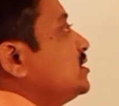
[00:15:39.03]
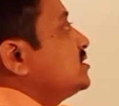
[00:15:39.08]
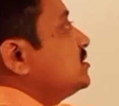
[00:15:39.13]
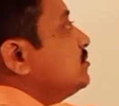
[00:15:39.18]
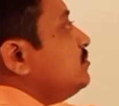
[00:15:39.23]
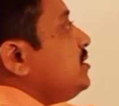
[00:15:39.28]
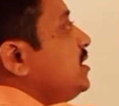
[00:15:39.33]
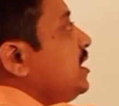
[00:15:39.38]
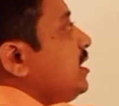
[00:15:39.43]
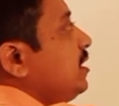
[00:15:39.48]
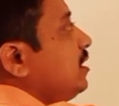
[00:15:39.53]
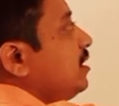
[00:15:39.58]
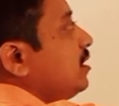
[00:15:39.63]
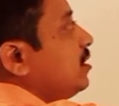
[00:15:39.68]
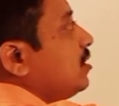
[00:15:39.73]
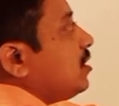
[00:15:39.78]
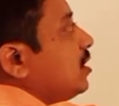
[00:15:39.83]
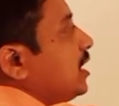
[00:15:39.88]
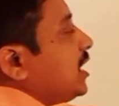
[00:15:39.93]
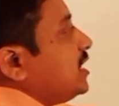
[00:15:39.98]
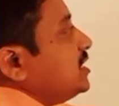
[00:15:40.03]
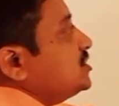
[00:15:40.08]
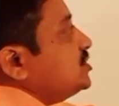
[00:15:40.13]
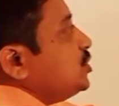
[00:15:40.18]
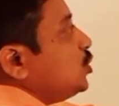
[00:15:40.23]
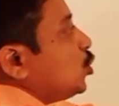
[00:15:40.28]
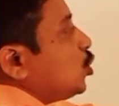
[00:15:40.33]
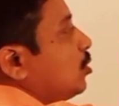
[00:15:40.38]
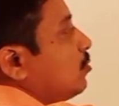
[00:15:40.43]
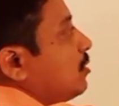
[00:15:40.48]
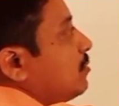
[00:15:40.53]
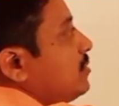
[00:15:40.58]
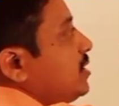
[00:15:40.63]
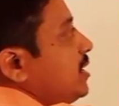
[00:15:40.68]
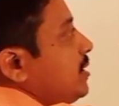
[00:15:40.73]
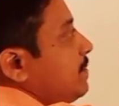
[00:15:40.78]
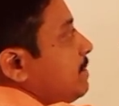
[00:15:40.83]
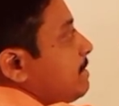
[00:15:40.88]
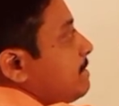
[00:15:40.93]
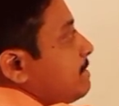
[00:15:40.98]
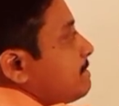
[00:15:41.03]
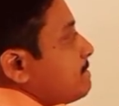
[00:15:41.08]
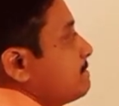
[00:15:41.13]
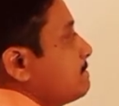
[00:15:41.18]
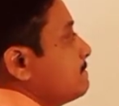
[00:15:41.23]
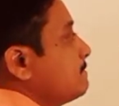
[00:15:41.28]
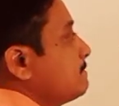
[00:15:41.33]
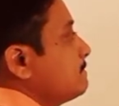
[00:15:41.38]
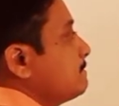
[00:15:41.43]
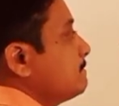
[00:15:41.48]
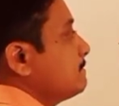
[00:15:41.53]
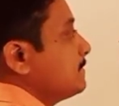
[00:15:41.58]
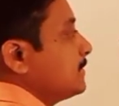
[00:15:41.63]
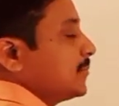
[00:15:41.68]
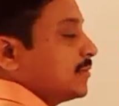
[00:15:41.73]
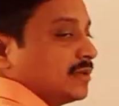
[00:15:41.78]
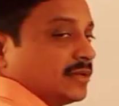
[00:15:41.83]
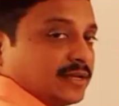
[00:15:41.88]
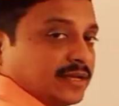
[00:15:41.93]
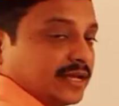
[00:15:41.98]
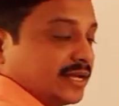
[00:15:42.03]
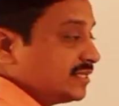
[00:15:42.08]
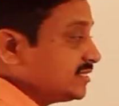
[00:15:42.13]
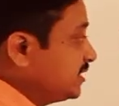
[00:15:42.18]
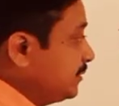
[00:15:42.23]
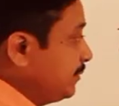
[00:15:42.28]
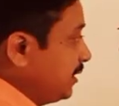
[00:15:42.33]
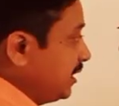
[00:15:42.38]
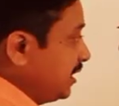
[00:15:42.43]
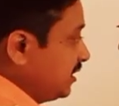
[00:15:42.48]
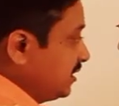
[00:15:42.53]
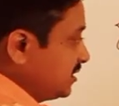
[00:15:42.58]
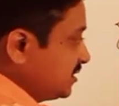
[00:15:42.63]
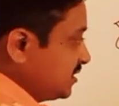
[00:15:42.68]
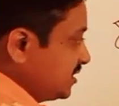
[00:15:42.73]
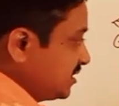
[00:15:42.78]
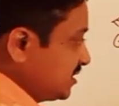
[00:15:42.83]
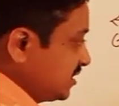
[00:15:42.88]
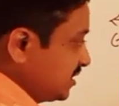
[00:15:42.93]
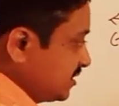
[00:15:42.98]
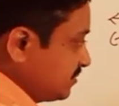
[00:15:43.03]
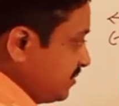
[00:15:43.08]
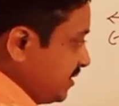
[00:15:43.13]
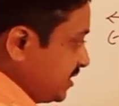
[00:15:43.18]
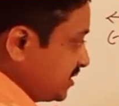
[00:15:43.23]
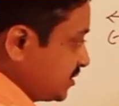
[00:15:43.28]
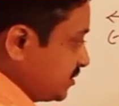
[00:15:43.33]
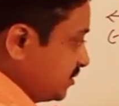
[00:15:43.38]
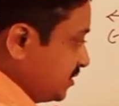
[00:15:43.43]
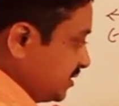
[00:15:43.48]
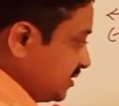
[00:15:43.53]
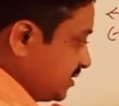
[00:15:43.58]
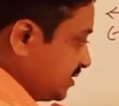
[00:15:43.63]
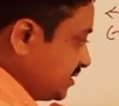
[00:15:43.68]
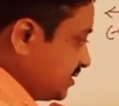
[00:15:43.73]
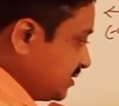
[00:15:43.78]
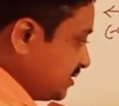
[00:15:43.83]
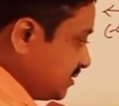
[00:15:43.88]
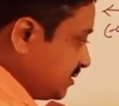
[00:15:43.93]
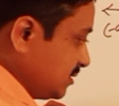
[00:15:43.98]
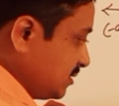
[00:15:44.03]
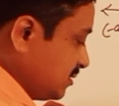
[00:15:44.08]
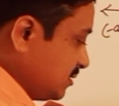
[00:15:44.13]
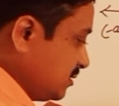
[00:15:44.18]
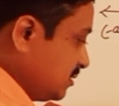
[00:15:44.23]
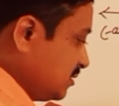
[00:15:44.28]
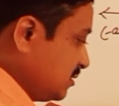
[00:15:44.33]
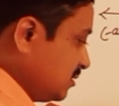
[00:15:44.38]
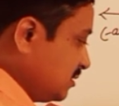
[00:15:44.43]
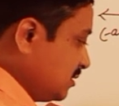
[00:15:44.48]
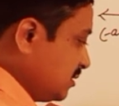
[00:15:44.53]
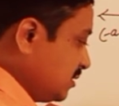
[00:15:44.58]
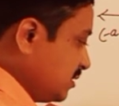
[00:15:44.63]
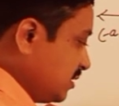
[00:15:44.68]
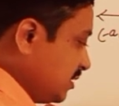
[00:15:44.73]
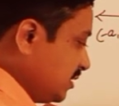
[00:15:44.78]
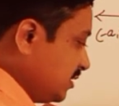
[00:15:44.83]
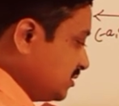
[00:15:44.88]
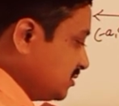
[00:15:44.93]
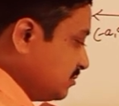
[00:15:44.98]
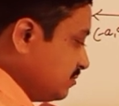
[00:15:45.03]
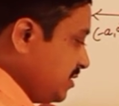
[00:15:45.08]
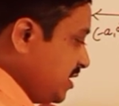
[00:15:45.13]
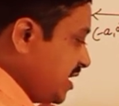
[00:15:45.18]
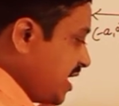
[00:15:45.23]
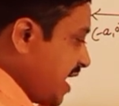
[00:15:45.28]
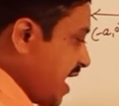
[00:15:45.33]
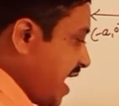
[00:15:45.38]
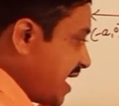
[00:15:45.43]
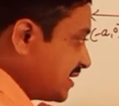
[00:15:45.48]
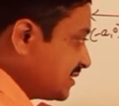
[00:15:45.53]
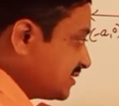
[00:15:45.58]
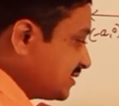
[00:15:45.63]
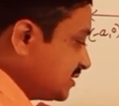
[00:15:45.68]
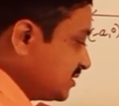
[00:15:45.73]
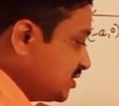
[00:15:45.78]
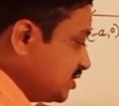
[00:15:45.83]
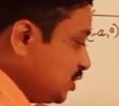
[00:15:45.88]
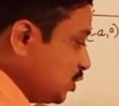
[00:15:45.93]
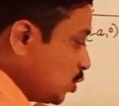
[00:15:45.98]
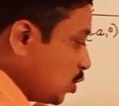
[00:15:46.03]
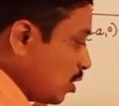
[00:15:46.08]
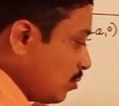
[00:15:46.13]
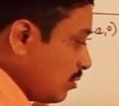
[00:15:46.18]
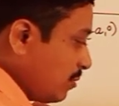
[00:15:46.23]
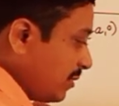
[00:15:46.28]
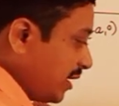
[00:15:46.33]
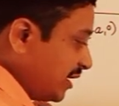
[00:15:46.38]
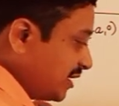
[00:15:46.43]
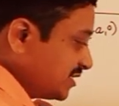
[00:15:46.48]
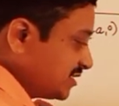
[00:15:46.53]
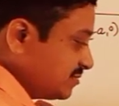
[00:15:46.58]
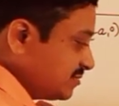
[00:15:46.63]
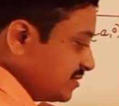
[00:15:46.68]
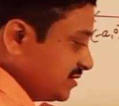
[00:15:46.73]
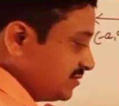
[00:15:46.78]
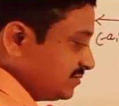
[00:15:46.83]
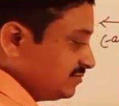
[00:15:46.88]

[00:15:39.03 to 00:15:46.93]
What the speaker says: the B at 0 comma B. And similarly, this distance B, students, it is a B dash 0 comma minus B.